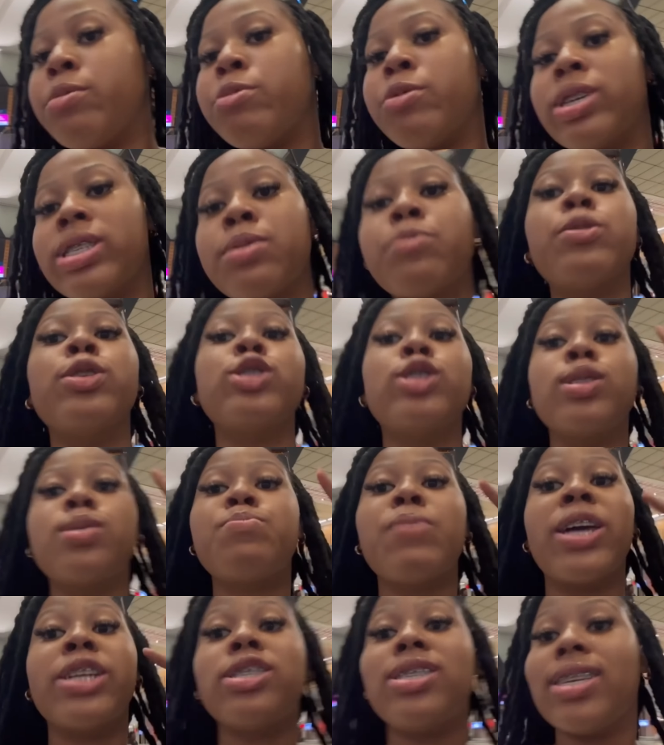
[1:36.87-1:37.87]
We're supposed to
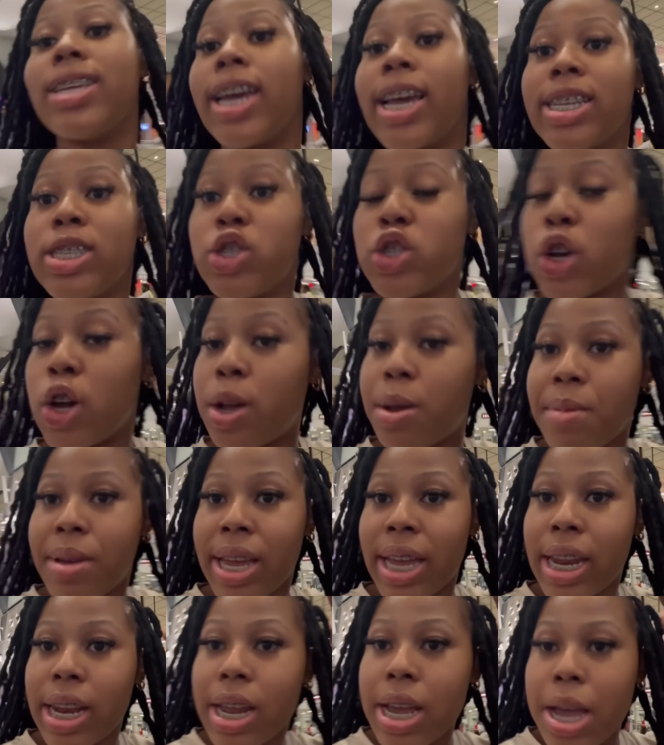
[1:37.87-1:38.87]
spend today in
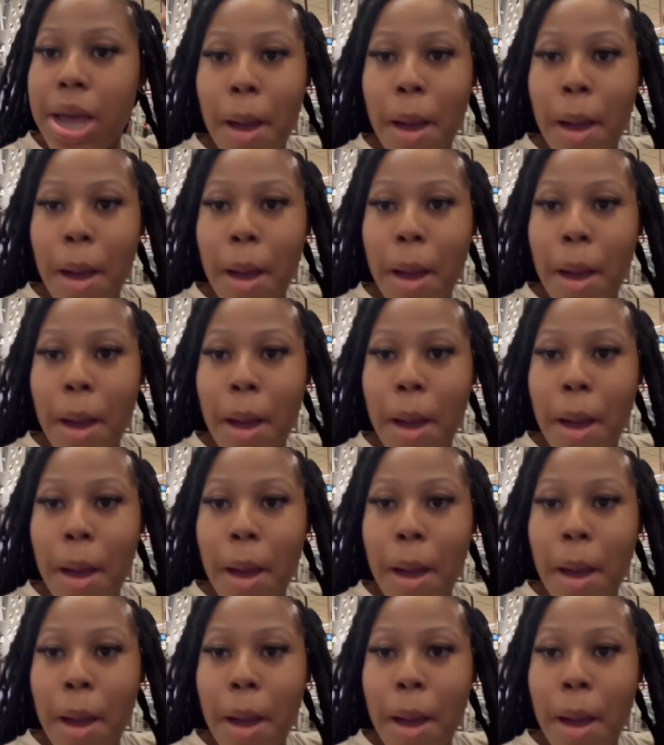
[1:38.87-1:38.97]
Durban,